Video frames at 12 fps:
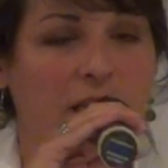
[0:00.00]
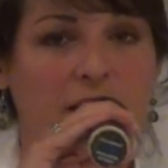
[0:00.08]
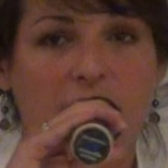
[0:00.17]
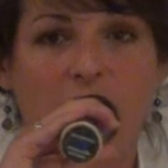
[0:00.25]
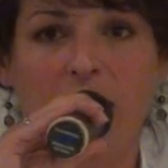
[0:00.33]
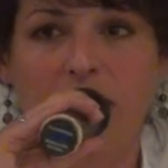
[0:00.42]

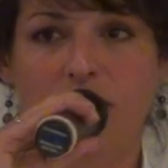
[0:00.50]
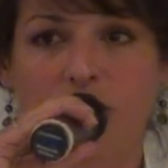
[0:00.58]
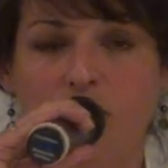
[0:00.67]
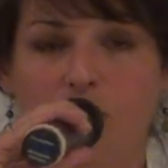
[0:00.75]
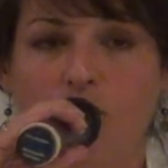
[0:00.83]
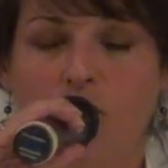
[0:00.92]

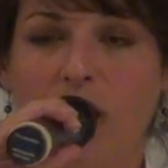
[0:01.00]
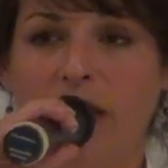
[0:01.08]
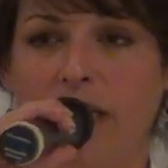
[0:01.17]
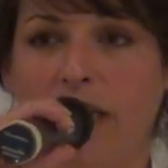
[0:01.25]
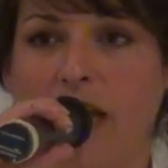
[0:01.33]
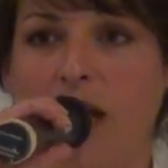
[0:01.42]
Yet,
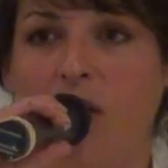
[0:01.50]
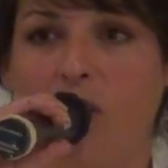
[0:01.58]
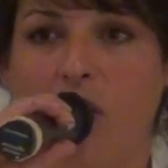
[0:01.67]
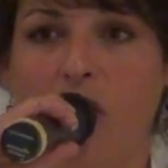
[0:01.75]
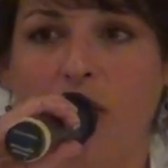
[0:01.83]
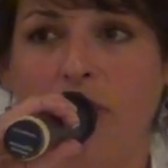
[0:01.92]
right now
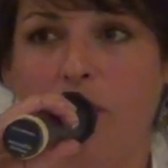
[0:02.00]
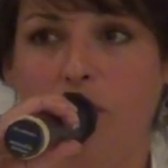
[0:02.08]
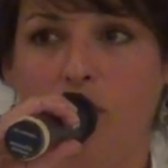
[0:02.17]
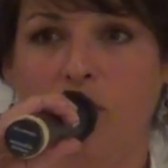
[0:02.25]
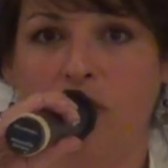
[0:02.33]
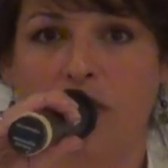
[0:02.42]
on the
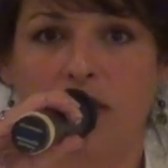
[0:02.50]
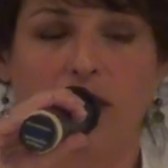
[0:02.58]
books,